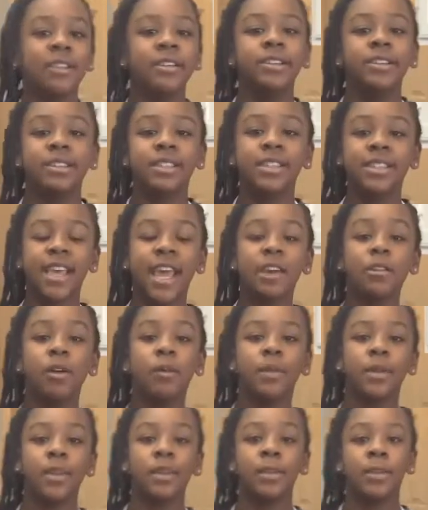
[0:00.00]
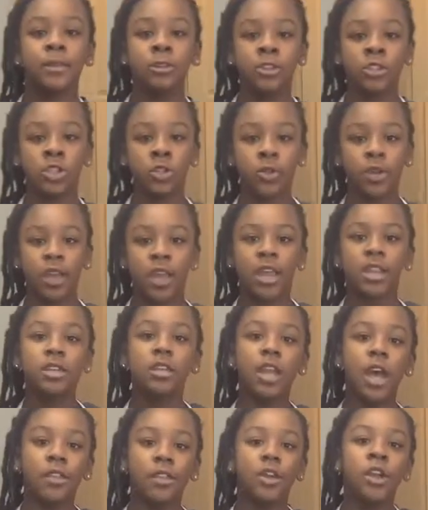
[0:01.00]
Today we'll be doing
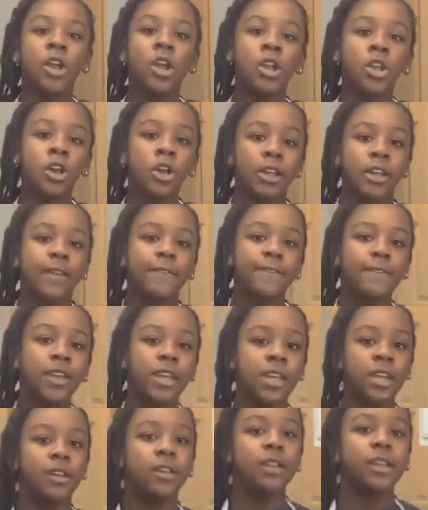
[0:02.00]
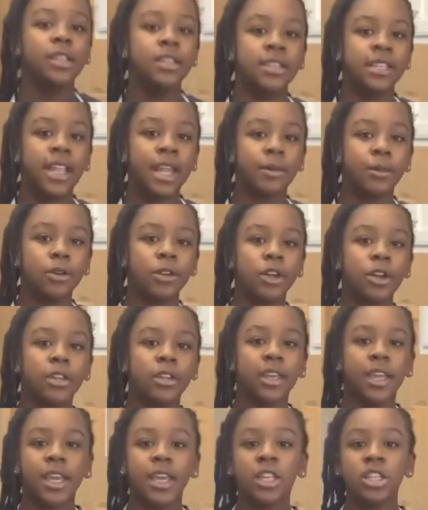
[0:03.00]
another cooking video. Today we're
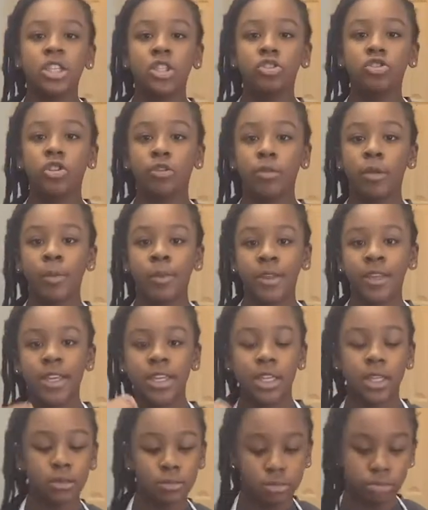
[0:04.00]
cooking, drum roll please,